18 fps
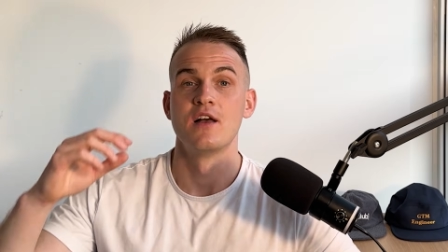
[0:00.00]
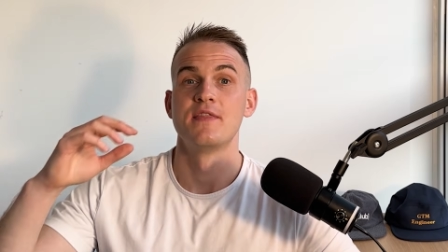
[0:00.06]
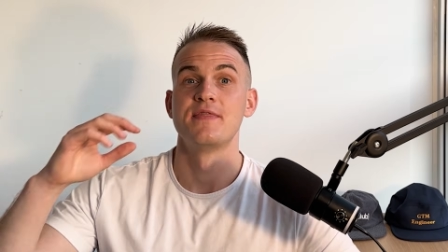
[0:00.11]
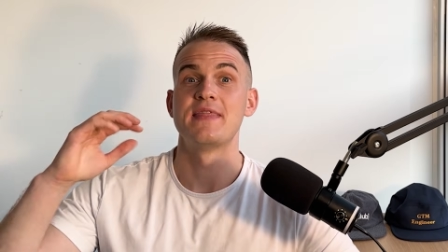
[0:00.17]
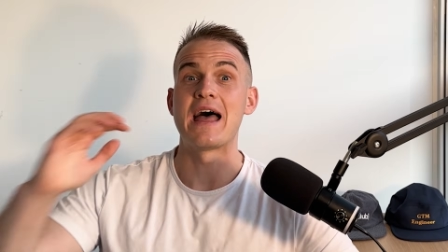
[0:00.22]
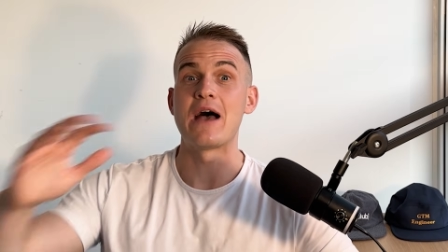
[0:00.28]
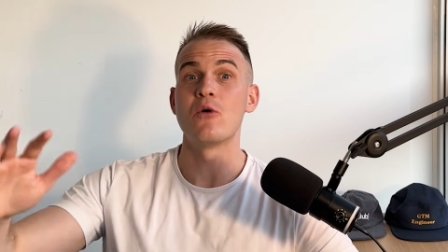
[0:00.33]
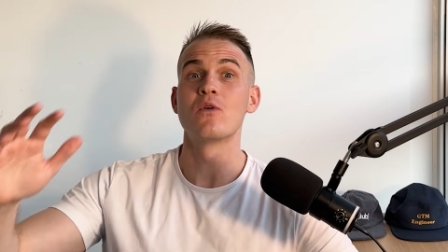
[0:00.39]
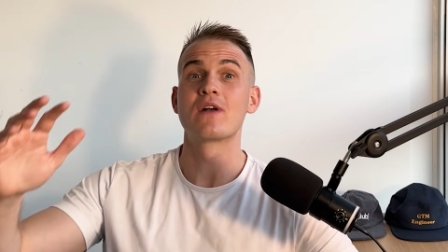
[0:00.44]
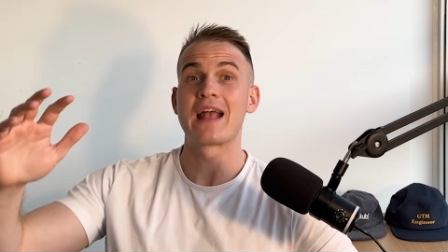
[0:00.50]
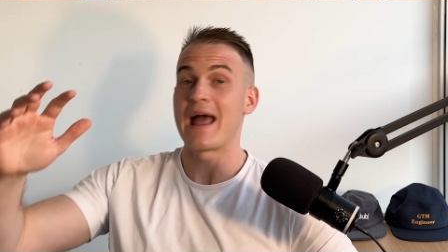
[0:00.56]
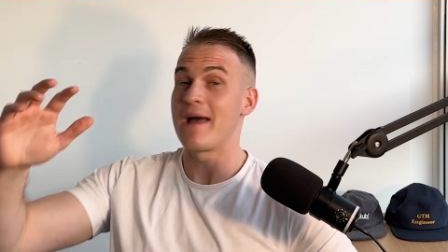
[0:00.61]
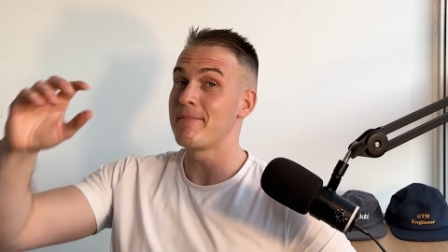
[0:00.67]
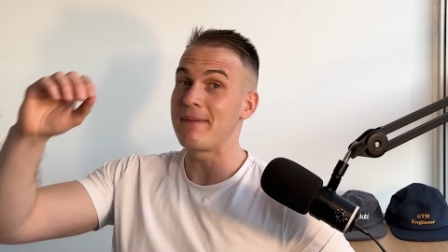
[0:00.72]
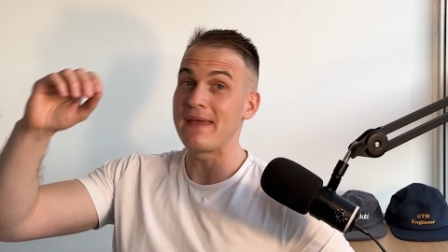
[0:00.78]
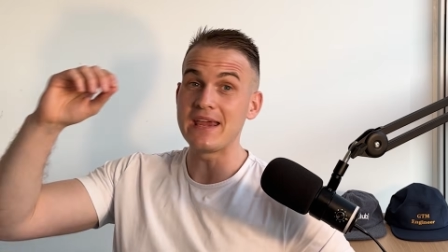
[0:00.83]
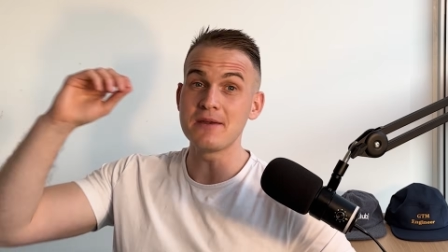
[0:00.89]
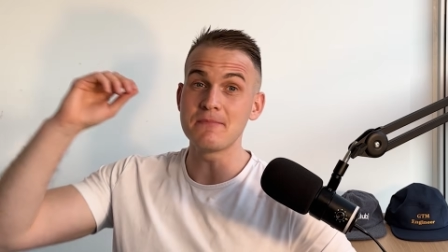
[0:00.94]
Now,
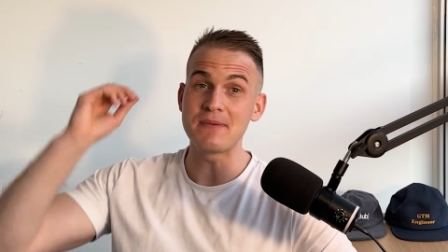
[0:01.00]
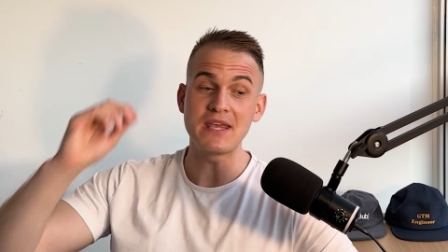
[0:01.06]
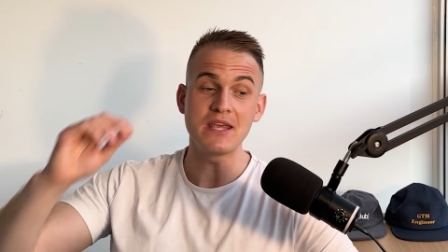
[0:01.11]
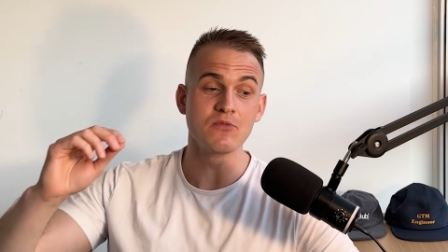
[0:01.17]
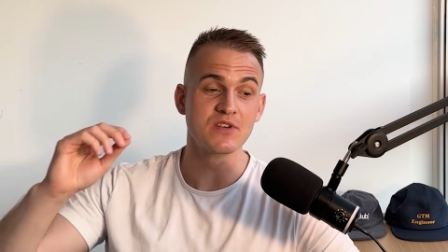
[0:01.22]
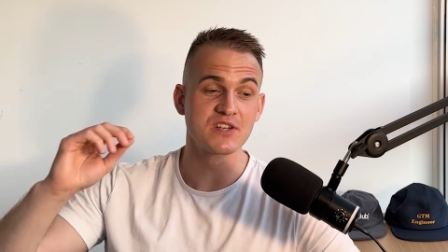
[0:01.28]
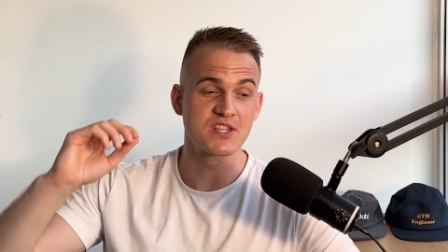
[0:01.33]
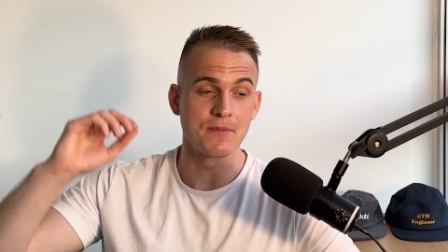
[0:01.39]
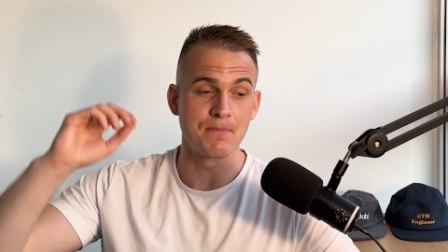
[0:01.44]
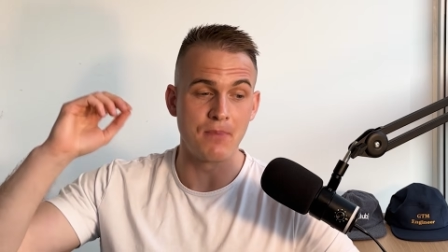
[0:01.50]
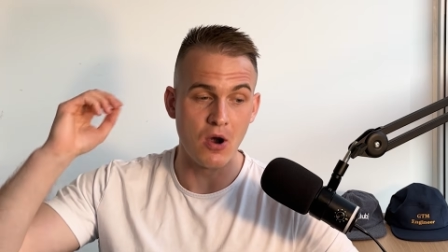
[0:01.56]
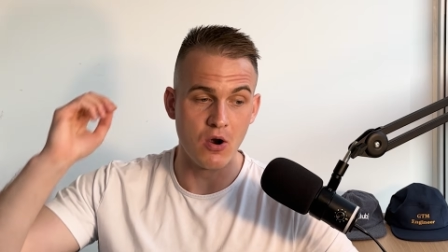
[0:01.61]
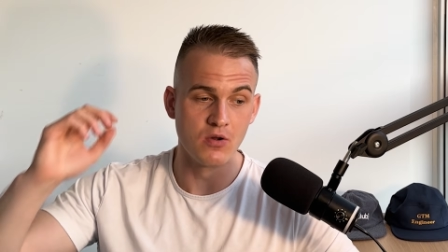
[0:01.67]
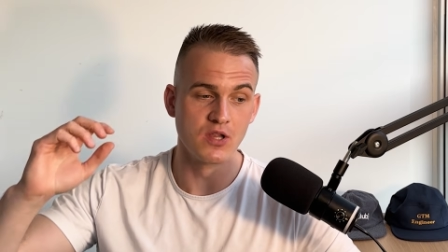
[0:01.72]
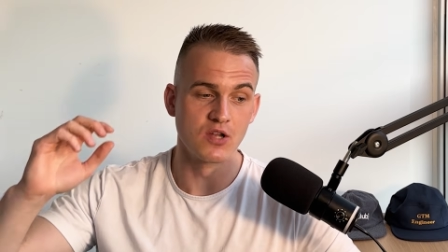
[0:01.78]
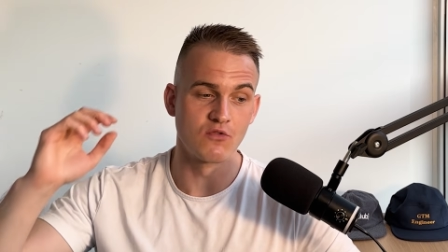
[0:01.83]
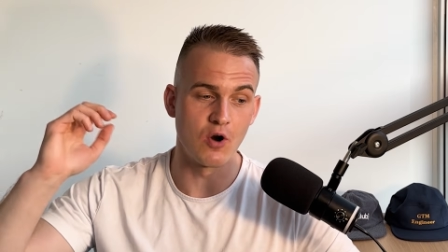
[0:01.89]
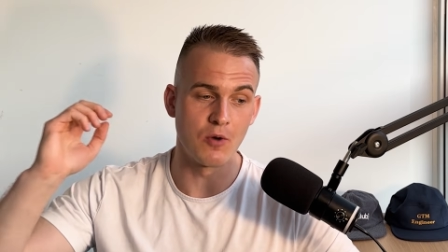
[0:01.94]
campaign B was the
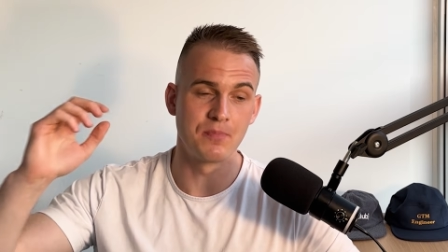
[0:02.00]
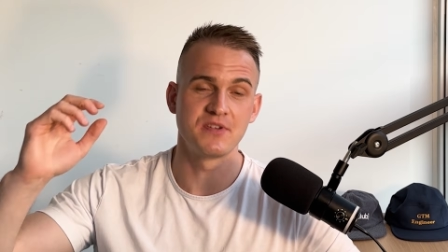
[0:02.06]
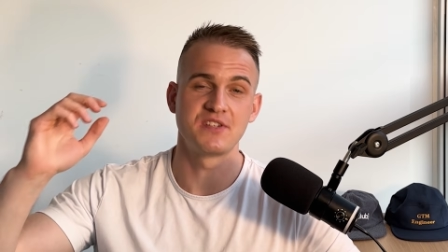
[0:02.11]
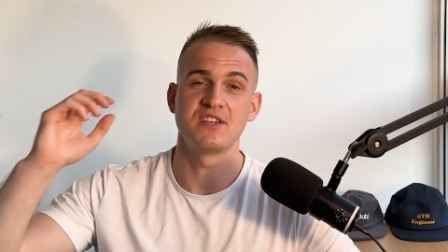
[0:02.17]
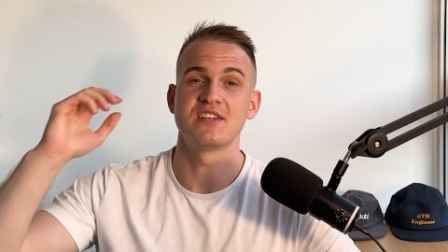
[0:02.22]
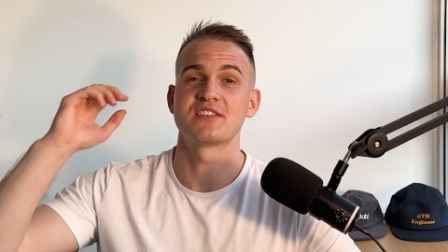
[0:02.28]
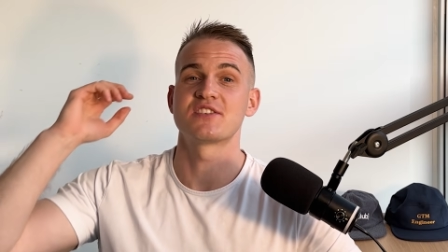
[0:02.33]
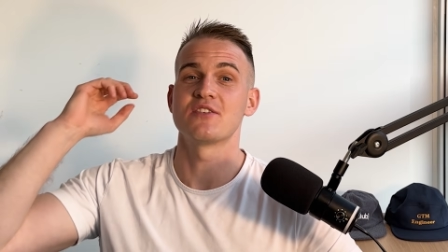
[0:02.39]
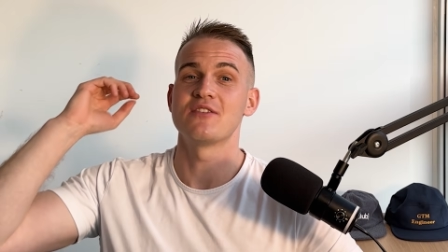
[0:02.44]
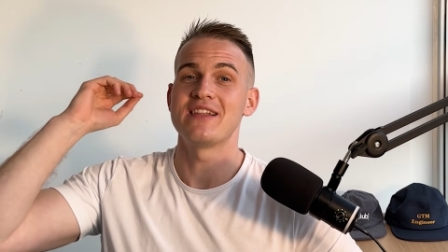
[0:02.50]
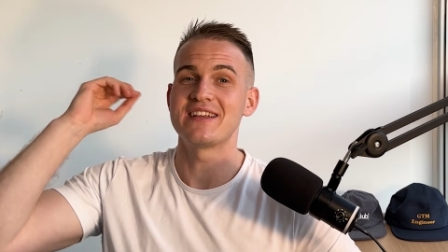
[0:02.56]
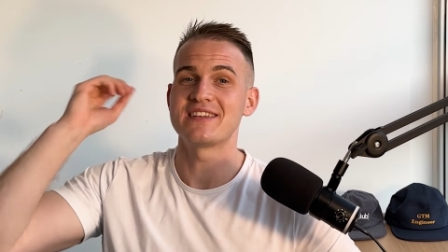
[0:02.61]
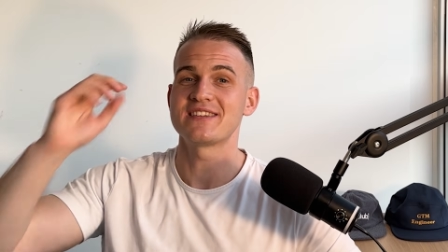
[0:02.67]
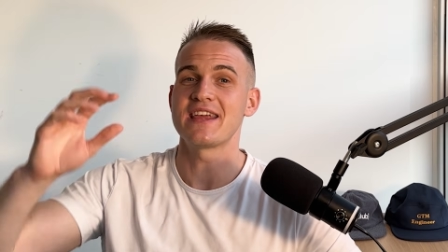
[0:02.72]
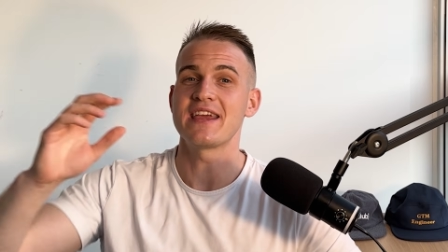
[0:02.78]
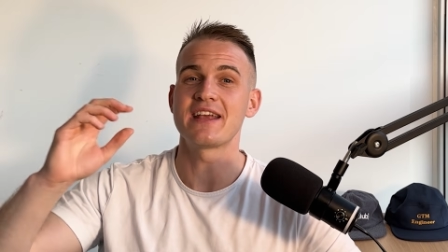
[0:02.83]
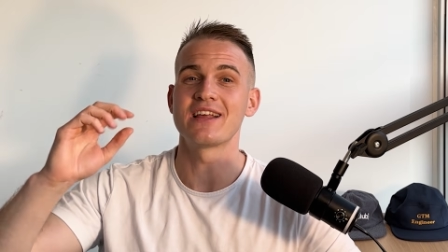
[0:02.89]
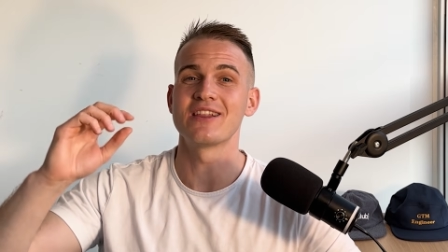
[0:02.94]
polar opposite, so let's
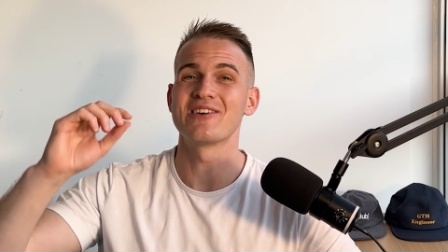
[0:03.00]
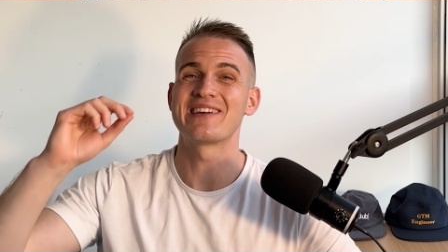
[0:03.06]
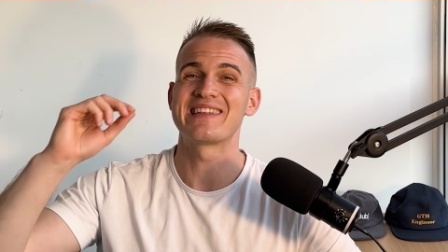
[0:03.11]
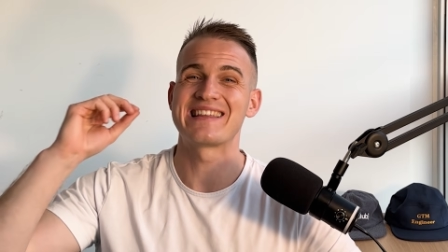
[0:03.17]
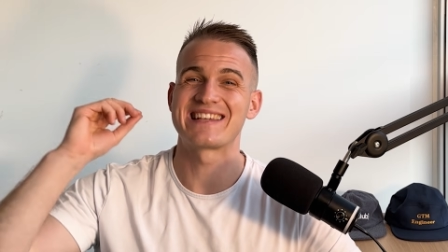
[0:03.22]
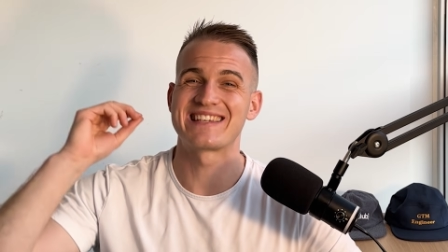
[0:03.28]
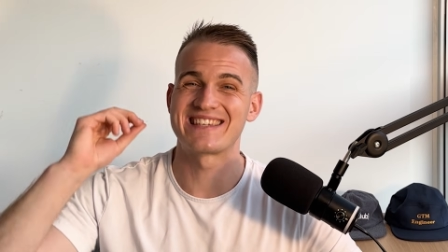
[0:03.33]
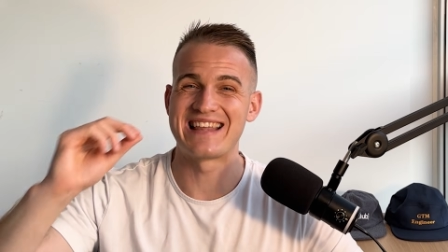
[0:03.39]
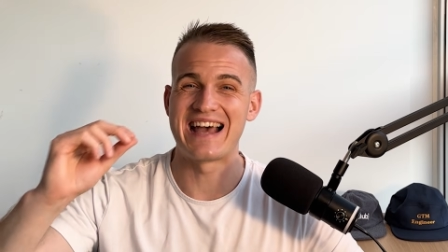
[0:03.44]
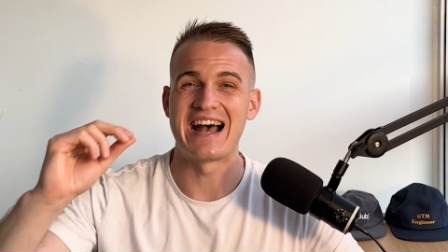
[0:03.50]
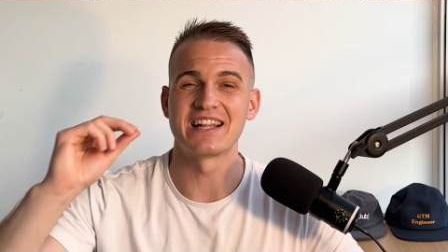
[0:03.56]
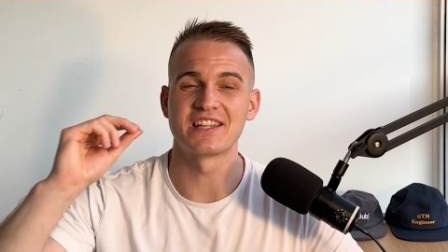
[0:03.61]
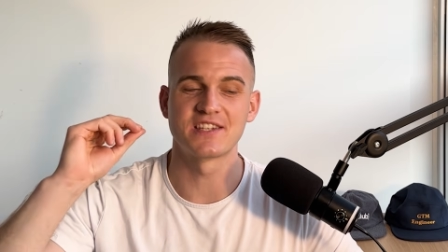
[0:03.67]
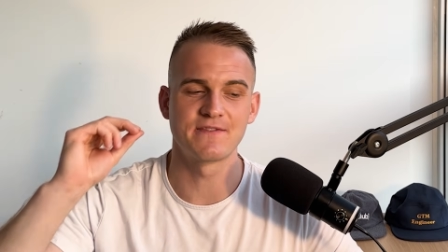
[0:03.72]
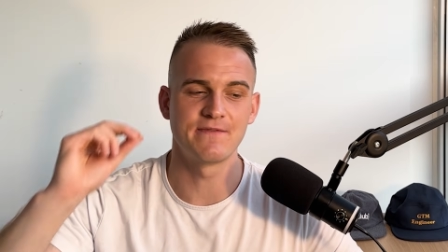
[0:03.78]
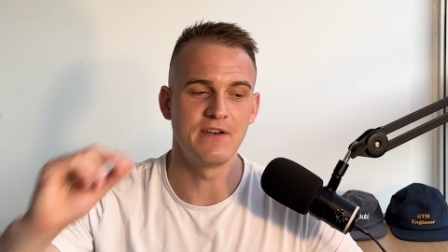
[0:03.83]
take a look at the stats